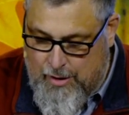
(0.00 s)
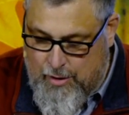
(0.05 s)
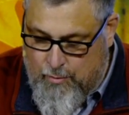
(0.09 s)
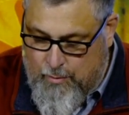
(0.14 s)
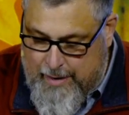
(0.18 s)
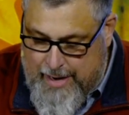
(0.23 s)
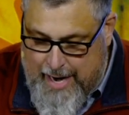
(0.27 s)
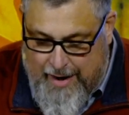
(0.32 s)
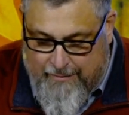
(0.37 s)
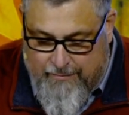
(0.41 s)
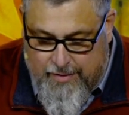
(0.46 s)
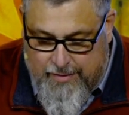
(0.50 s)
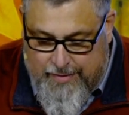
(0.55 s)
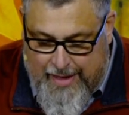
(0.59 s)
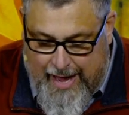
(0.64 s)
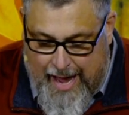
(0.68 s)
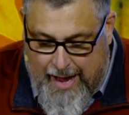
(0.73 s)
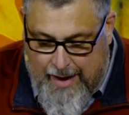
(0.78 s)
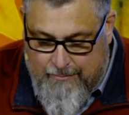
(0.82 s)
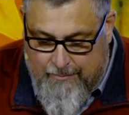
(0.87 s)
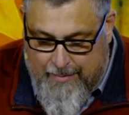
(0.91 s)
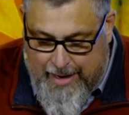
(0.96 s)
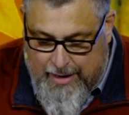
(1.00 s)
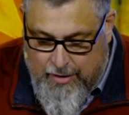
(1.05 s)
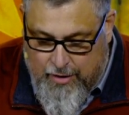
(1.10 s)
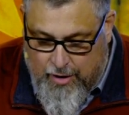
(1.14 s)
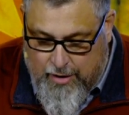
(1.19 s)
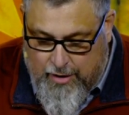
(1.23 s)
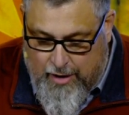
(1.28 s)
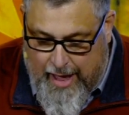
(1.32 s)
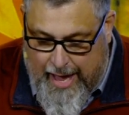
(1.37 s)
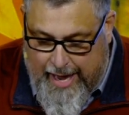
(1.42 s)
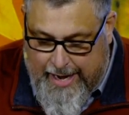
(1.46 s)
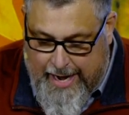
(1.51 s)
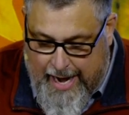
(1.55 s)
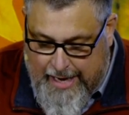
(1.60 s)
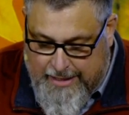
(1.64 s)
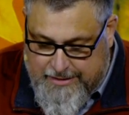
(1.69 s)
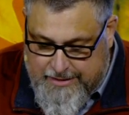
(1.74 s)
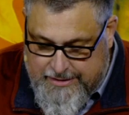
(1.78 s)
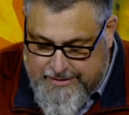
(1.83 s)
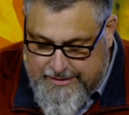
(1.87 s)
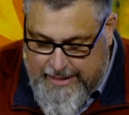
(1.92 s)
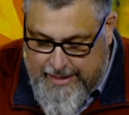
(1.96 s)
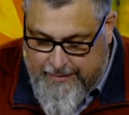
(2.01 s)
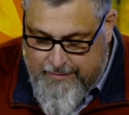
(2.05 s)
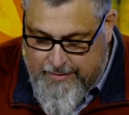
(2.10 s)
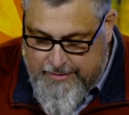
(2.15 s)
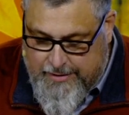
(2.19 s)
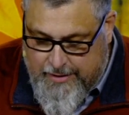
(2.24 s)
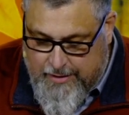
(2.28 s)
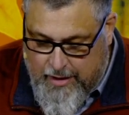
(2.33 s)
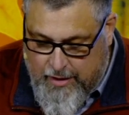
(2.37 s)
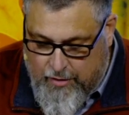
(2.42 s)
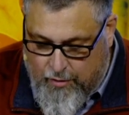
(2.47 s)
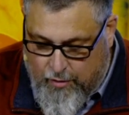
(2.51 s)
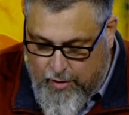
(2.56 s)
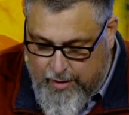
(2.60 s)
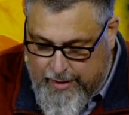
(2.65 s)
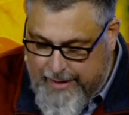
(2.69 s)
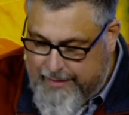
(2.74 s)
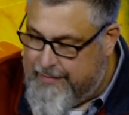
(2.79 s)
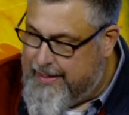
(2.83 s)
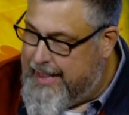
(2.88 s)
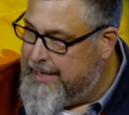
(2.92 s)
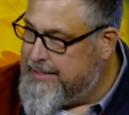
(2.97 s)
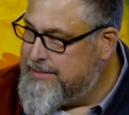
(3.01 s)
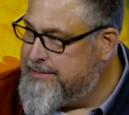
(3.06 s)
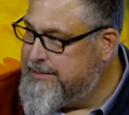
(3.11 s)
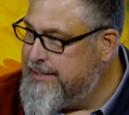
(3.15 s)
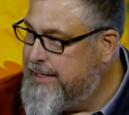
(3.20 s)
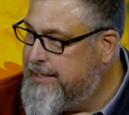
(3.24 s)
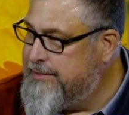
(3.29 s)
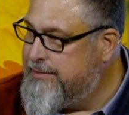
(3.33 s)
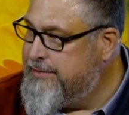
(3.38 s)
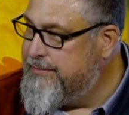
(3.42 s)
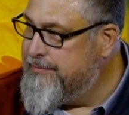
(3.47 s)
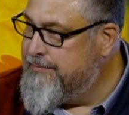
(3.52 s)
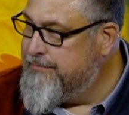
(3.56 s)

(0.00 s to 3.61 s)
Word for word: Whatever that may look like, I just give it to the Lord and that's it.